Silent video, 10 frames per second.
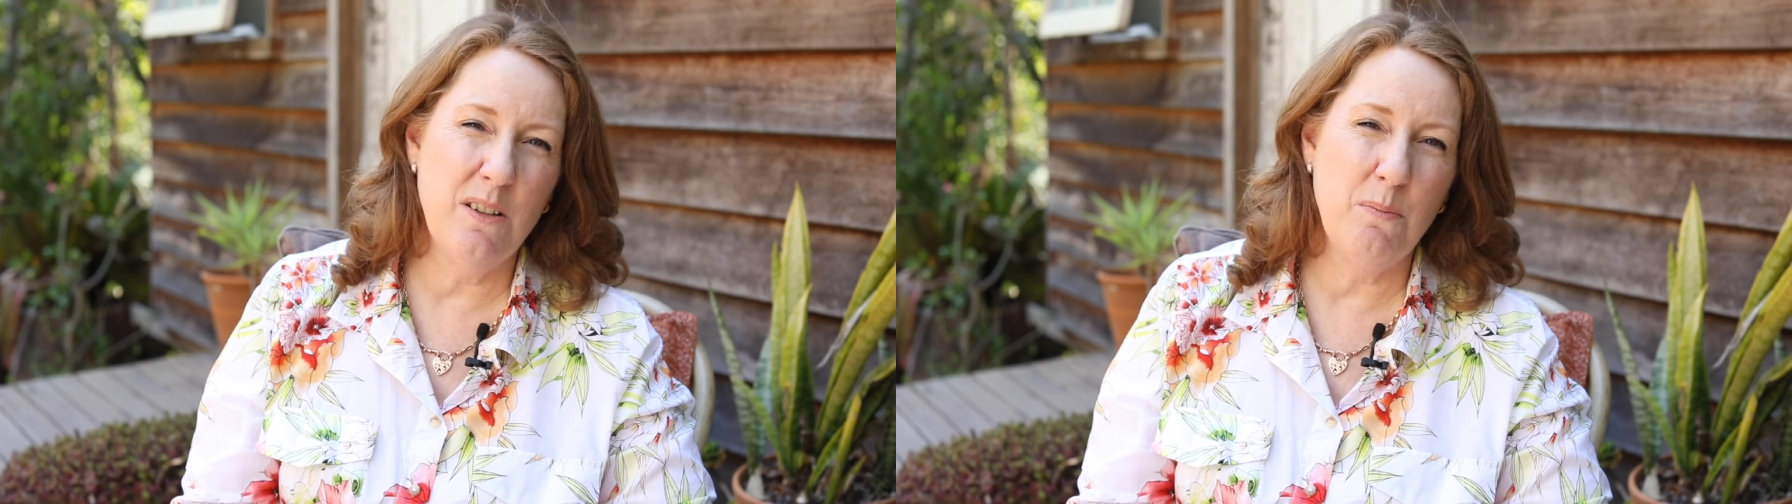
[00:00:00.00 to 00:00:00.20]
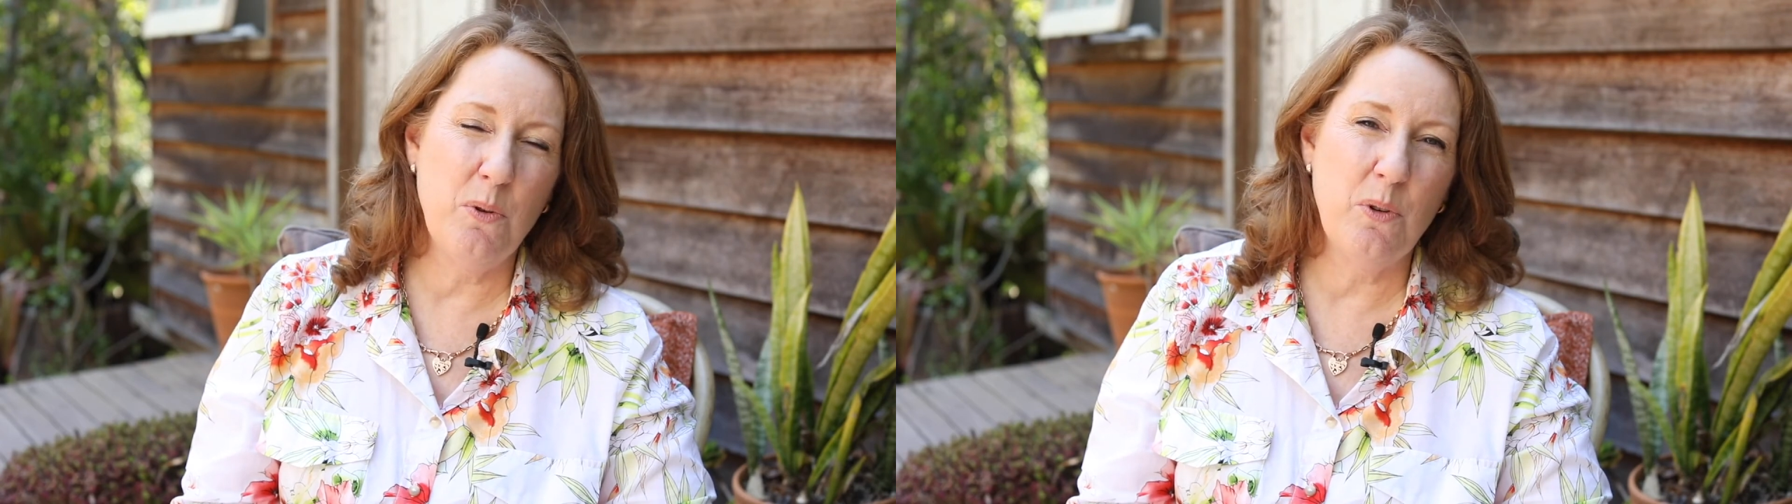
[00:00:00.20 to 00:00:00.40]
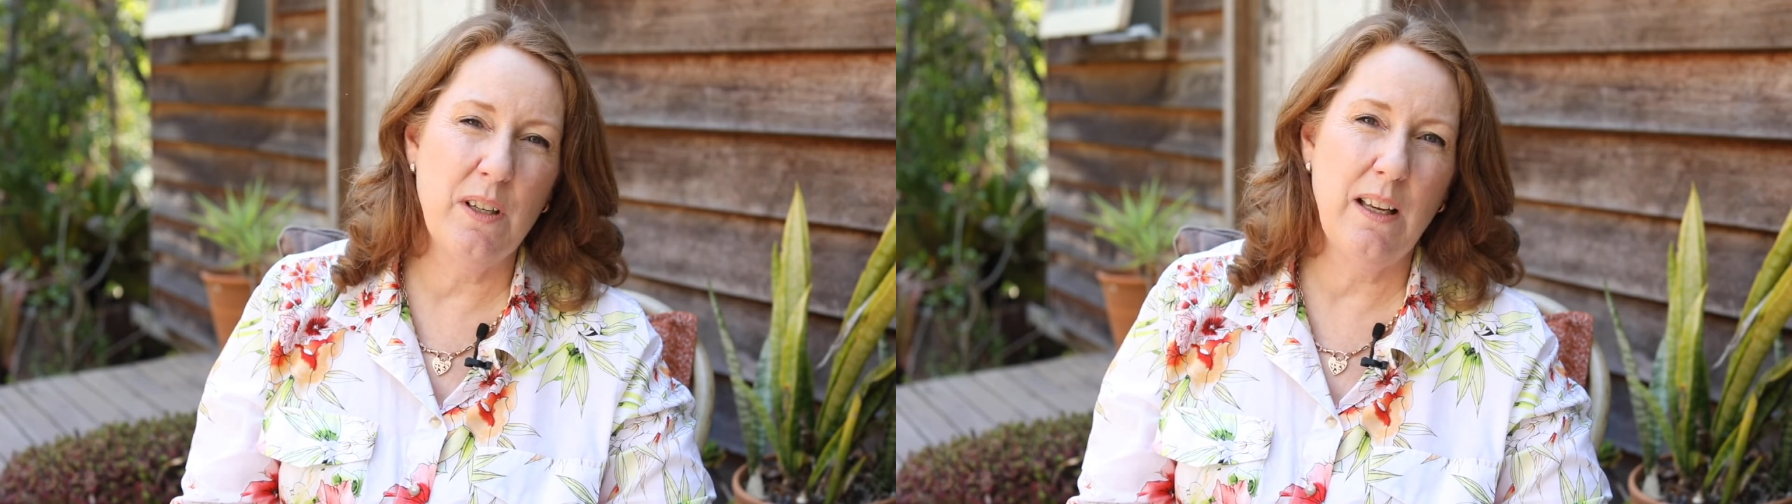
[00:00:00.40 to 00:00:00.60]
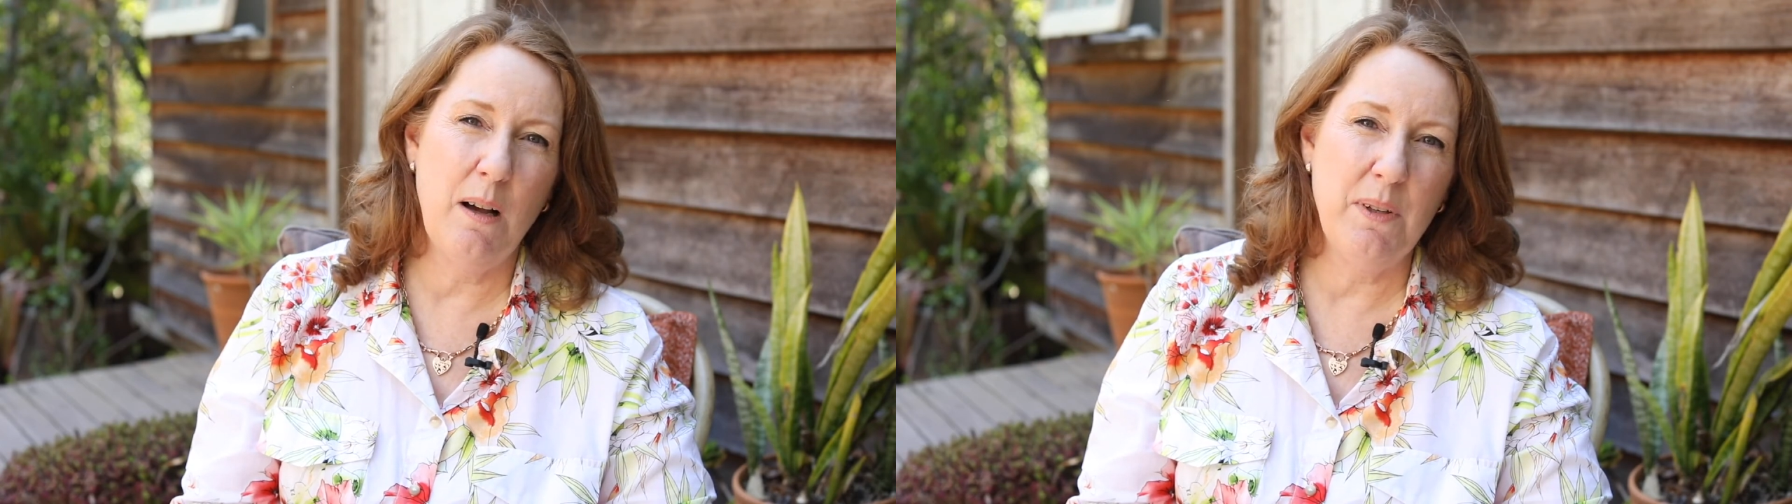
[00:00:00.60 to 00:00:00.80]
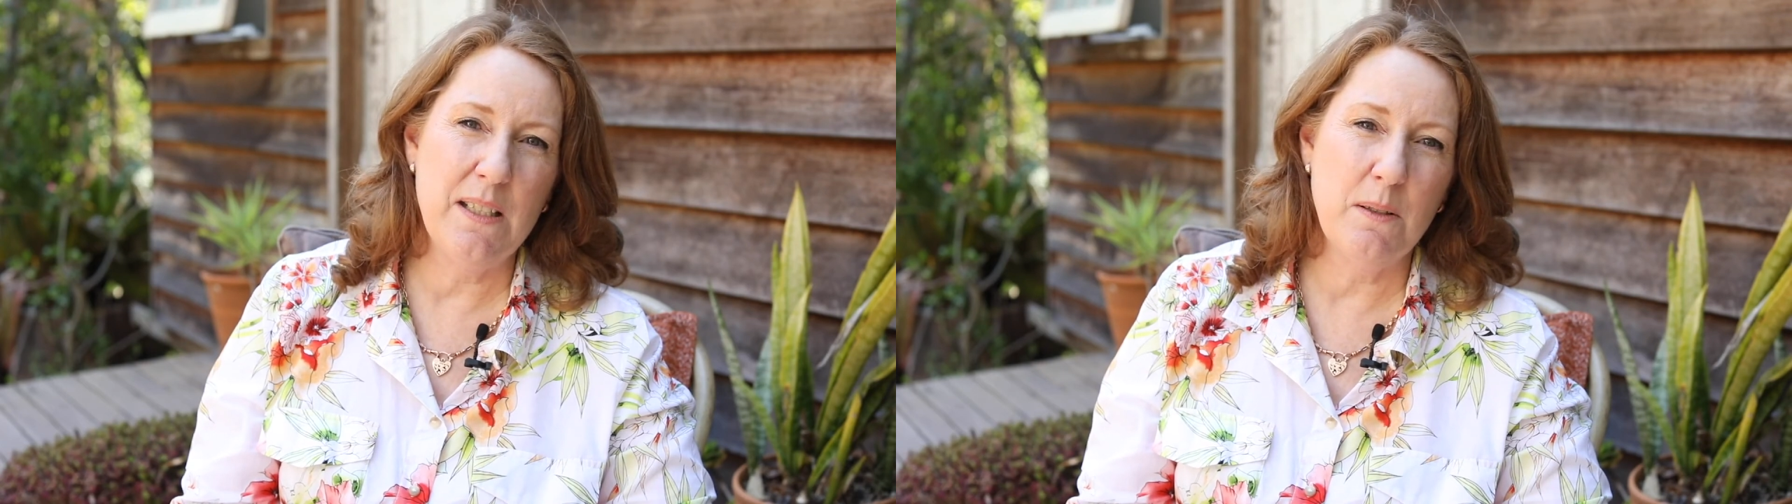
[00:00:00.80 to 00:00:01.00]
the book
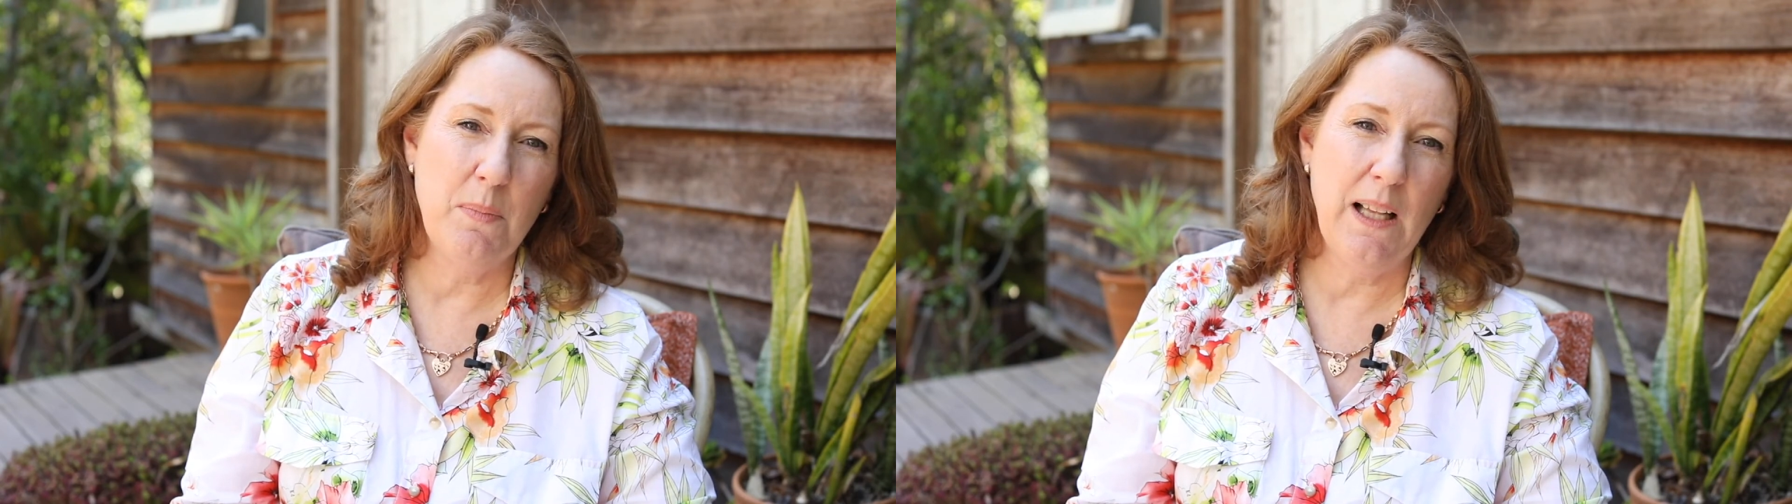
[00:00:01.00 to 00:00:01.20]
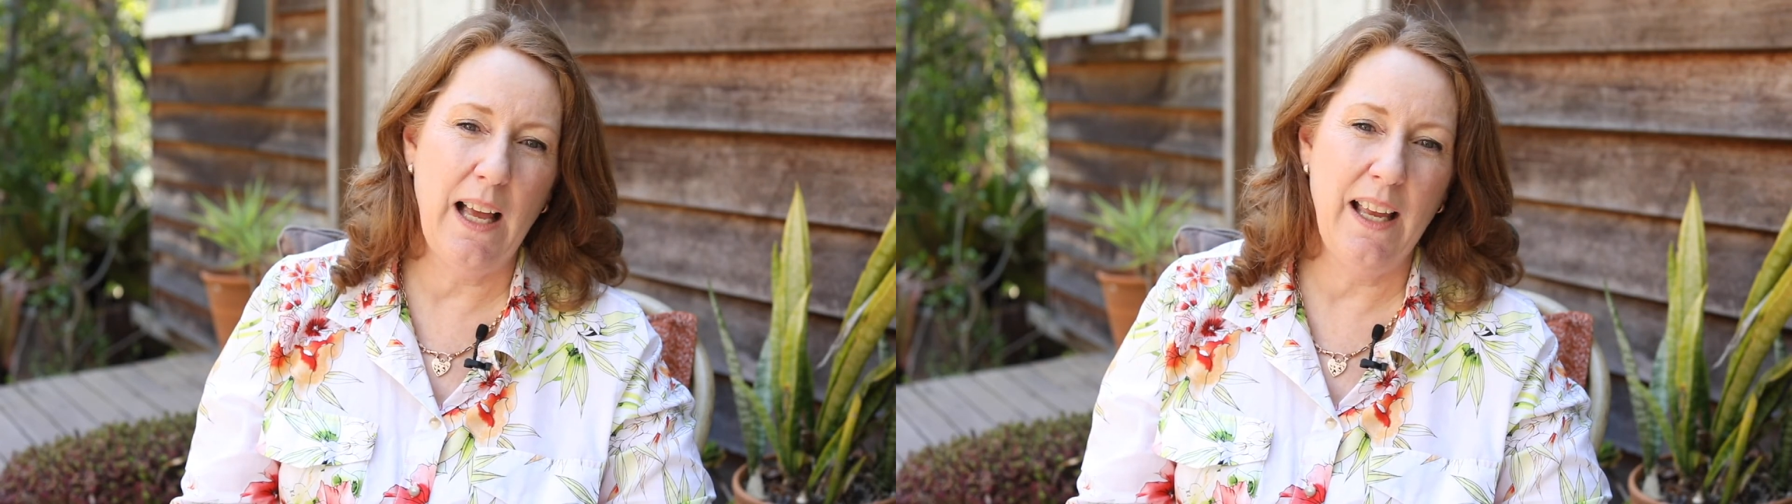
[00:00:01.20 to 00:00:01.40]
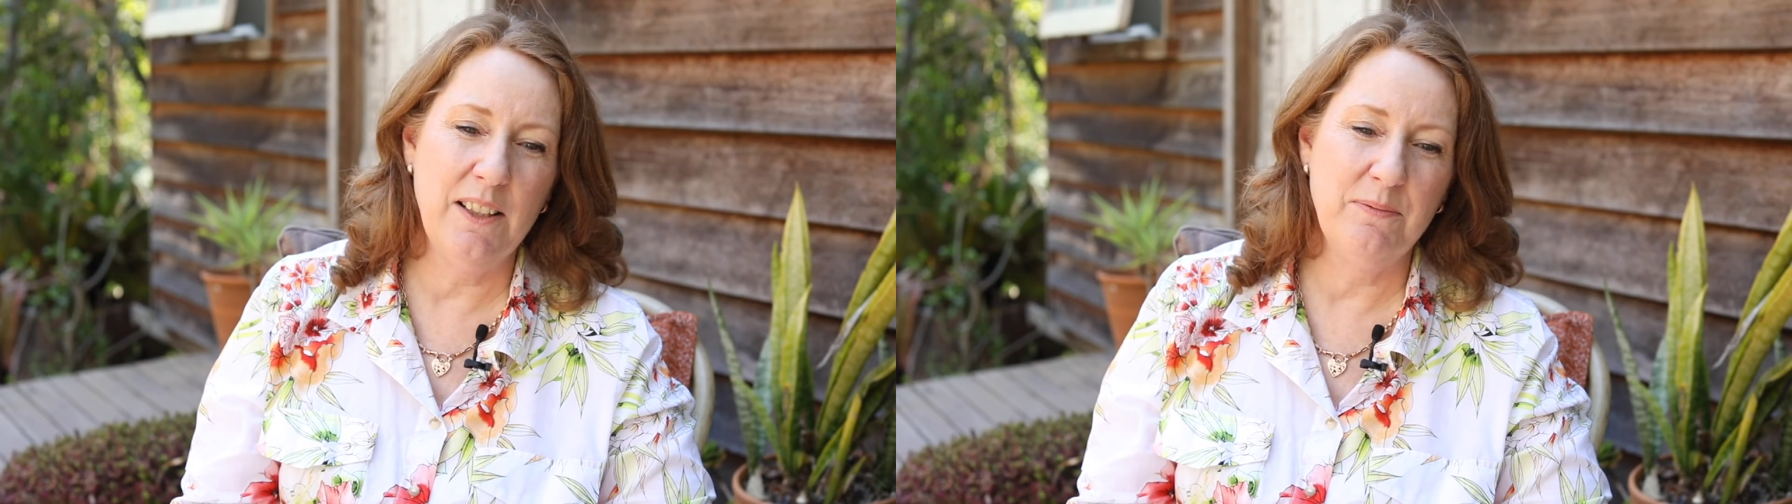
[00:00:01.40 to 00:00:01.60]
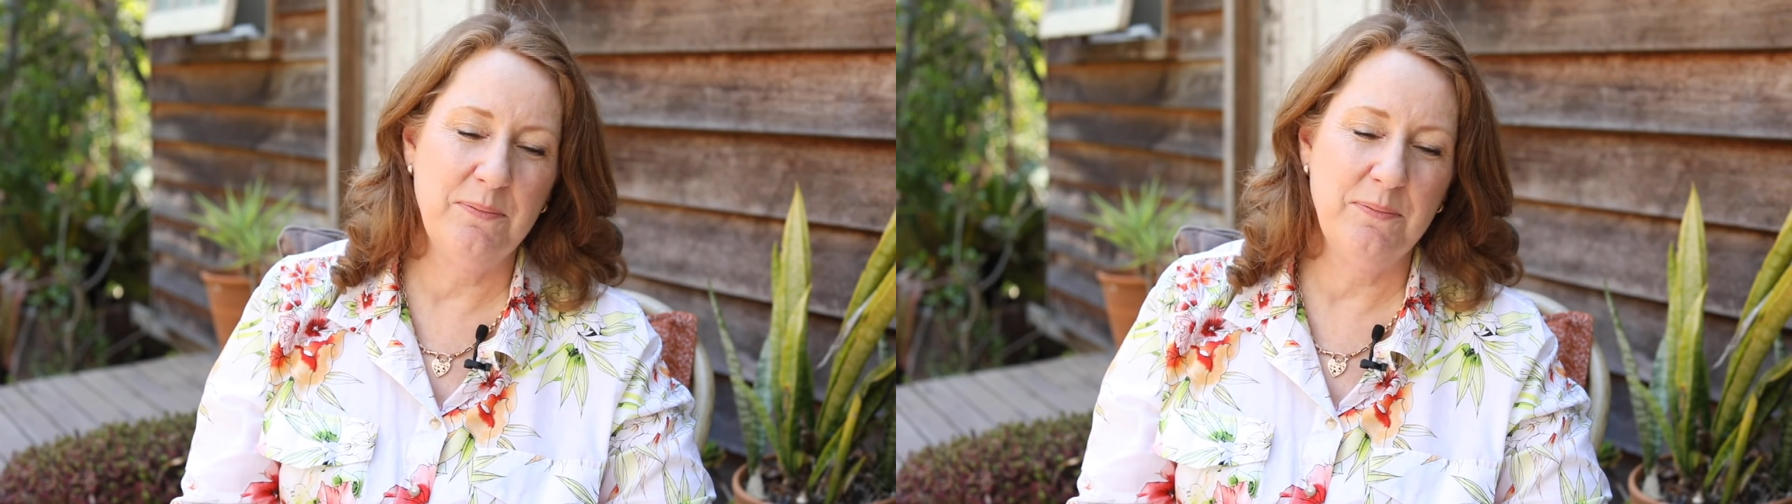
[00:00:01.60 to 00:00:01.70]
come into play.